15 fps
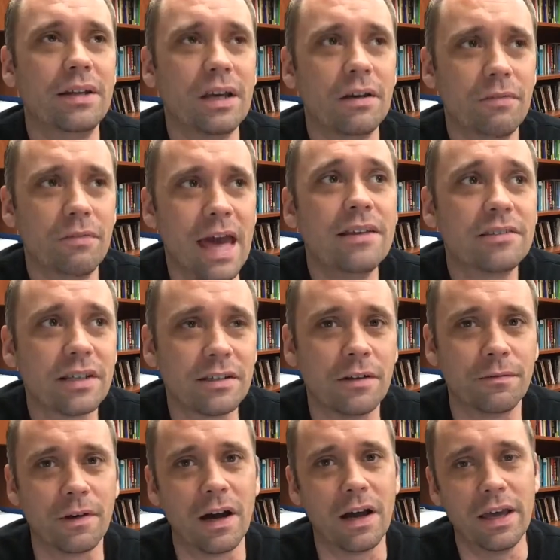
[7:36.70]
of the
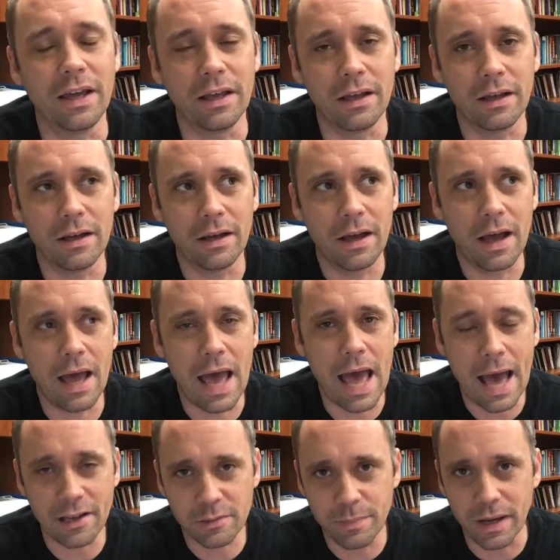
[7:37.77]
asignifying
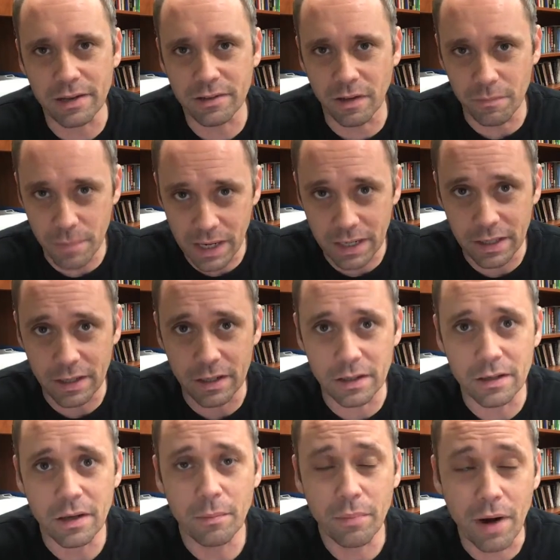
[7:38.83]
aspects of
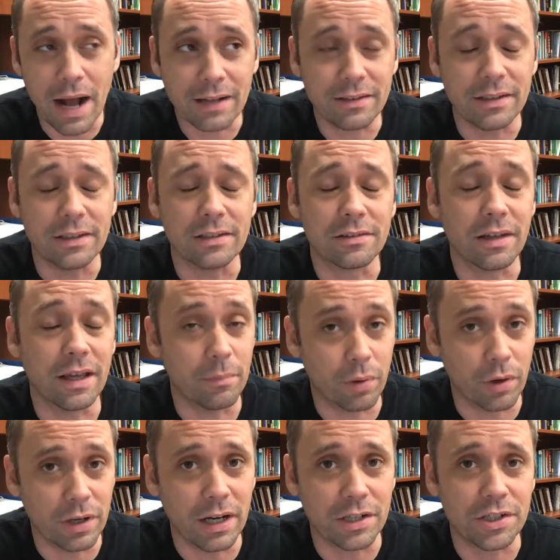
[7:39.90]
media practice and
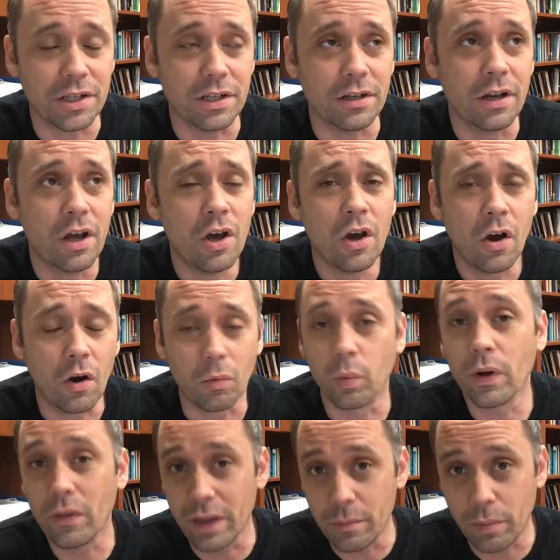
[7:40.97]
production are
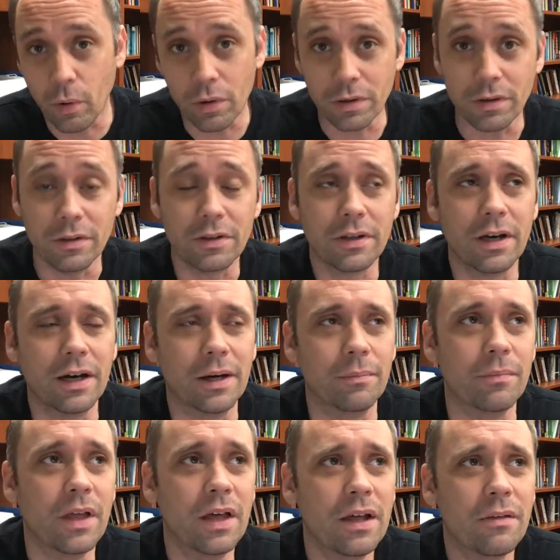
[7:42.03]
really important.
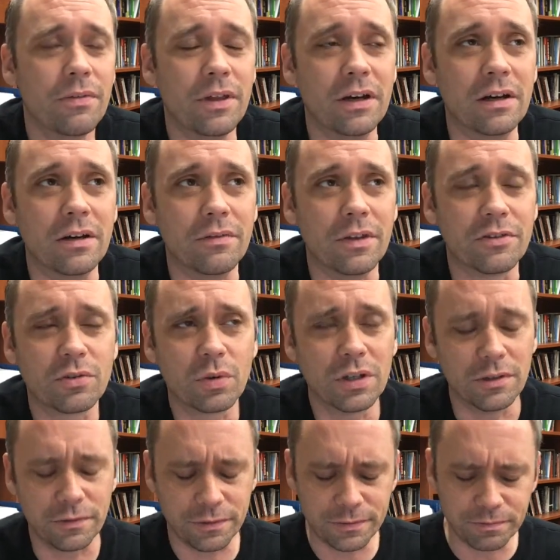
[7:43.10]
The sort
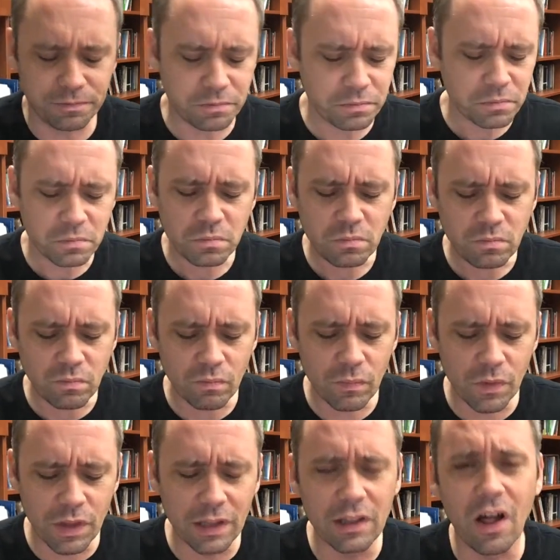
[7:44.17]
of
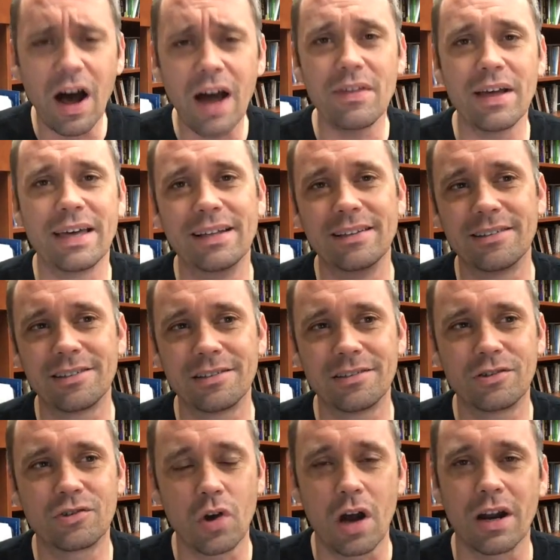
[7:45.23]
the line that
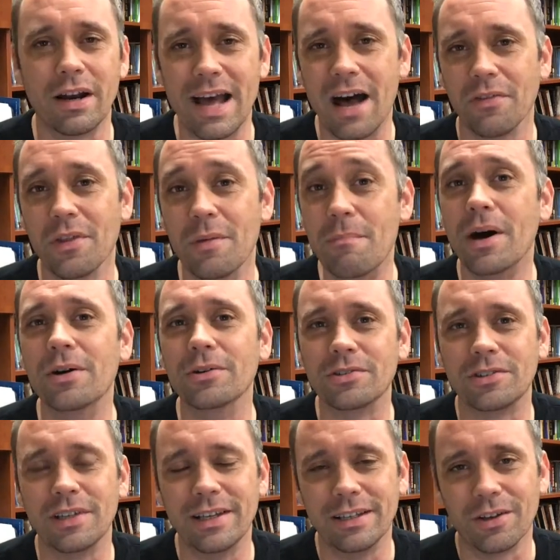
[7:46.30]
gets trotted out the
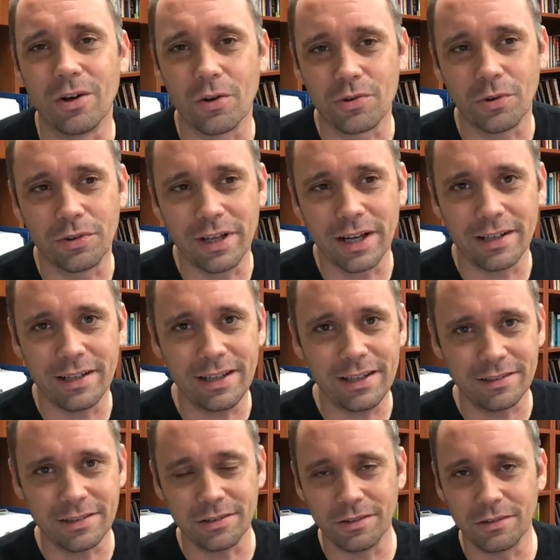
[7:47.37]
most in cultural
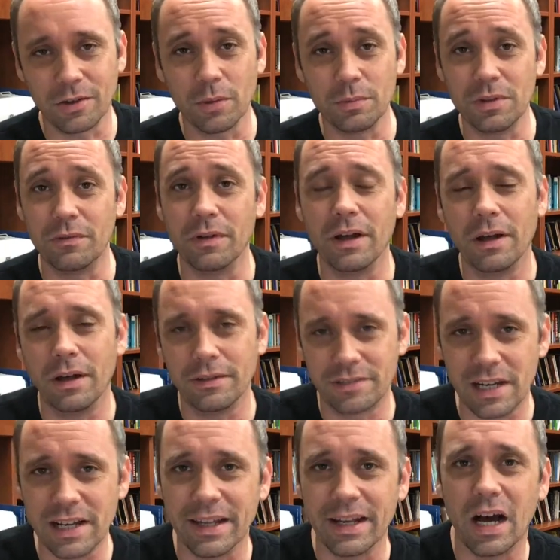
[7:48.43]
techniques in terms of
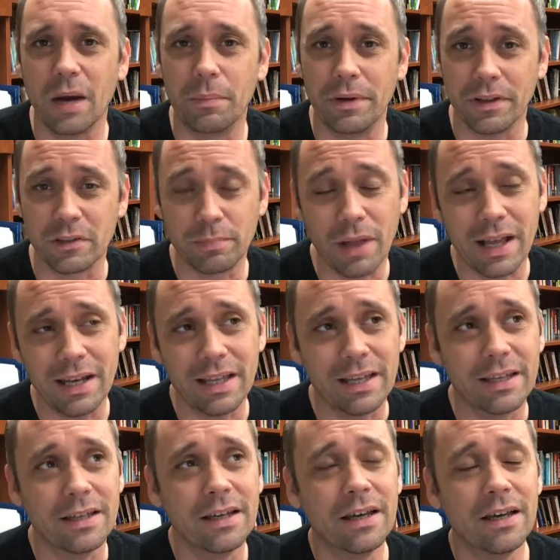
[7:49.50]
setting it up and explaining
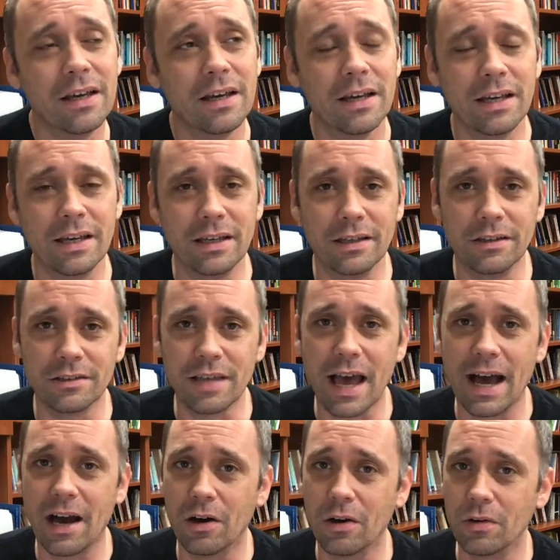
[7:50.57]
it is
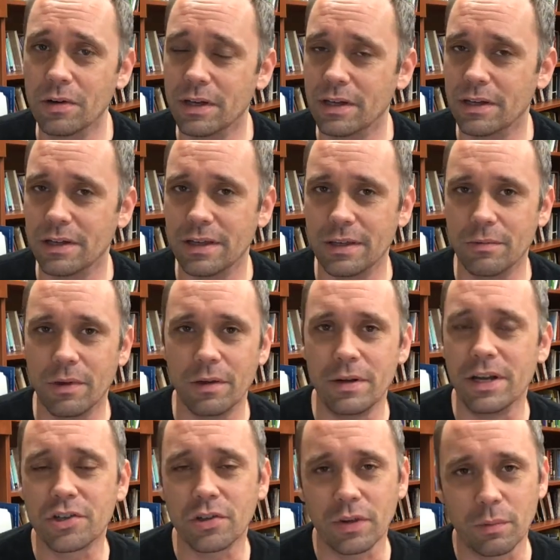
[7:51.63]
how it
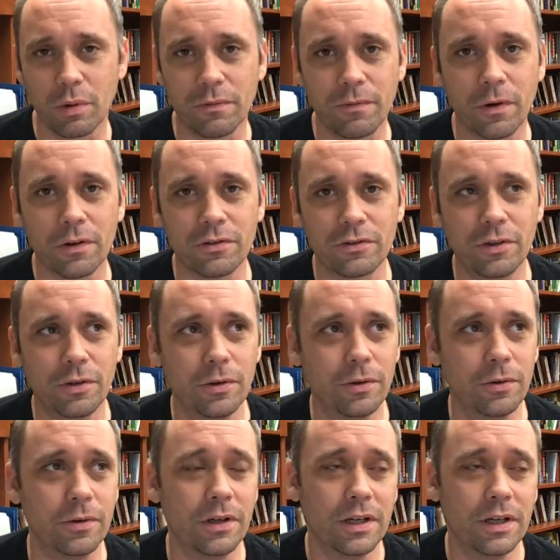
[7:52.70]
initially refers to